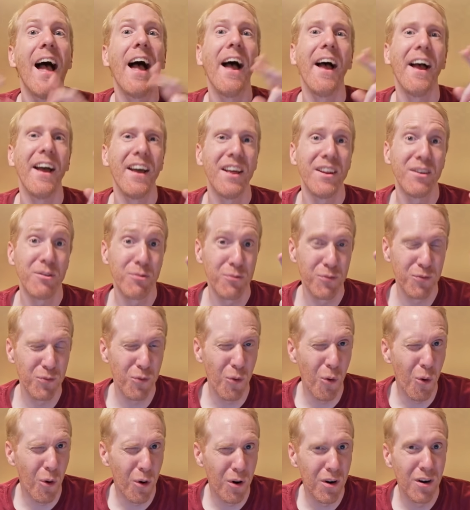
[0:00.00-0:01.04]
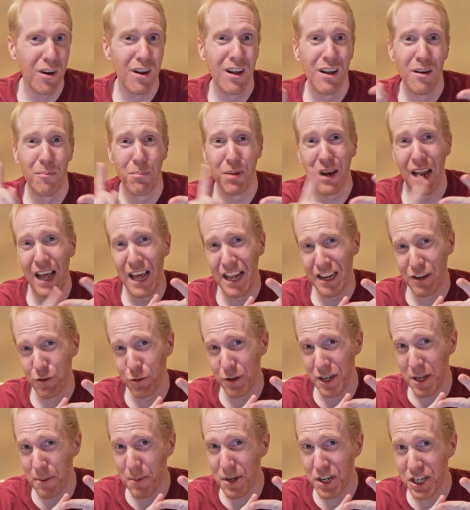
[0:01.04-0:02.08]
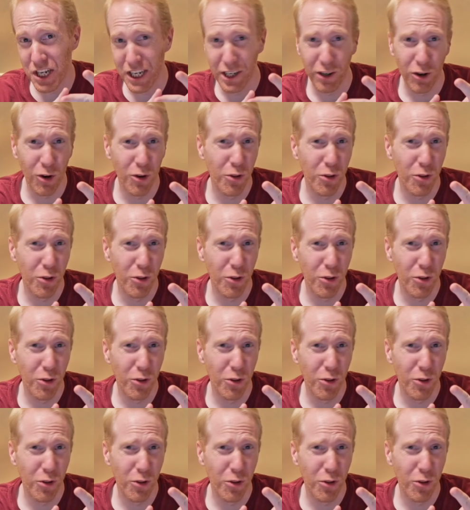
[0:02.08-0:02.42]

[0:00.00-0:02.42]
and for planetary imaging,